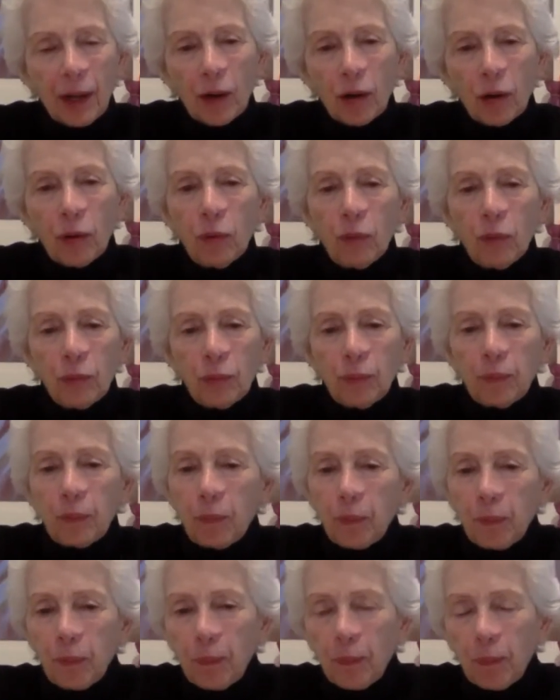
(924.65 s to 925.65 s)
who
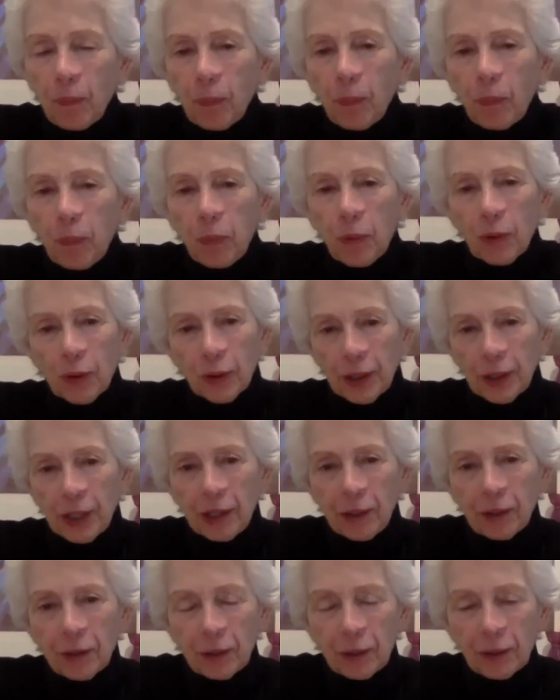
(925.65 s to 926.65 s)
weren't
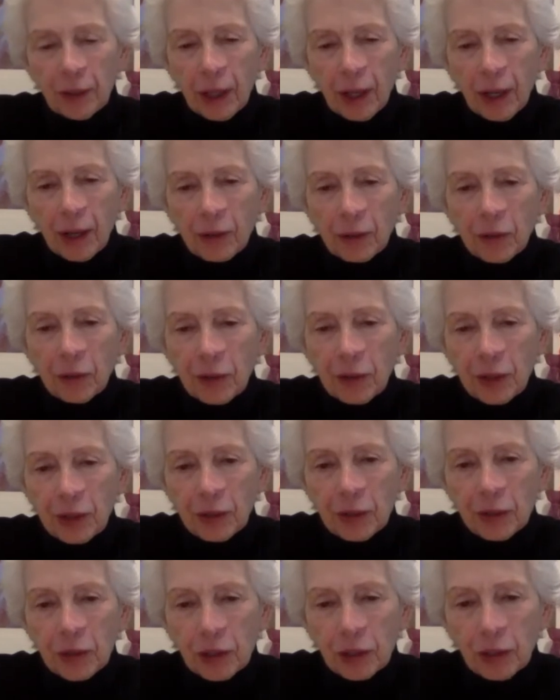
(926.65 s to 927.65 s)
here 100
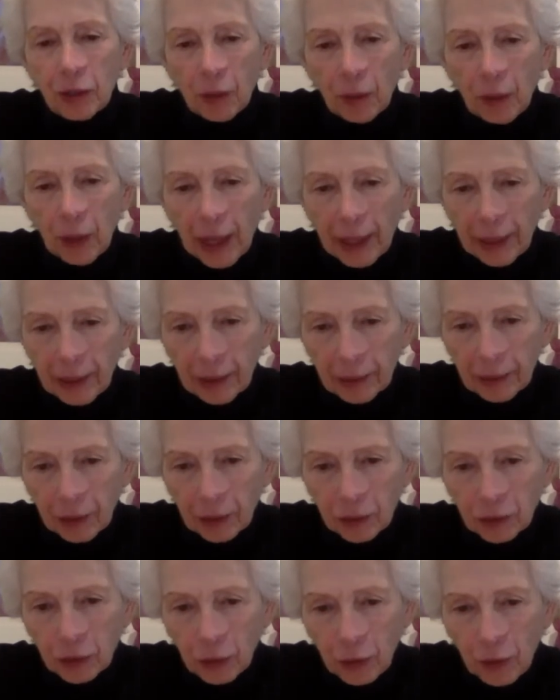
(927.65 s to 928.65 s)
years ago like the
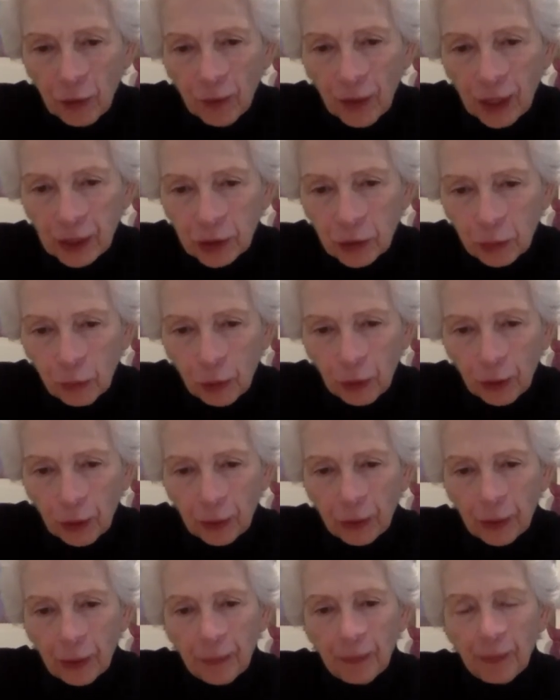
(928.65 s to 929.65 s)
two of us
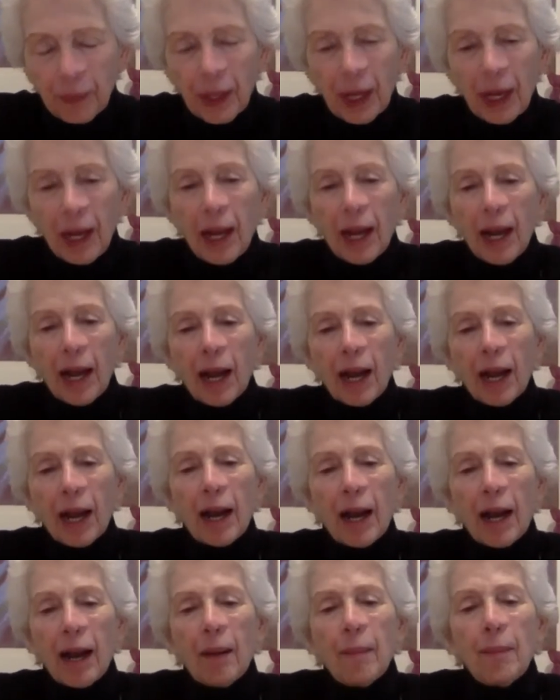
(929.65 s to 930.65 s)
were,
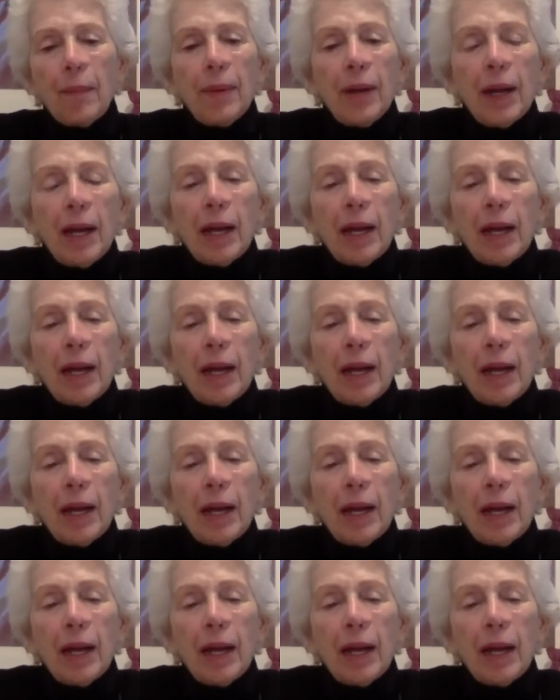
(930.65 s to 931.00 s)
um,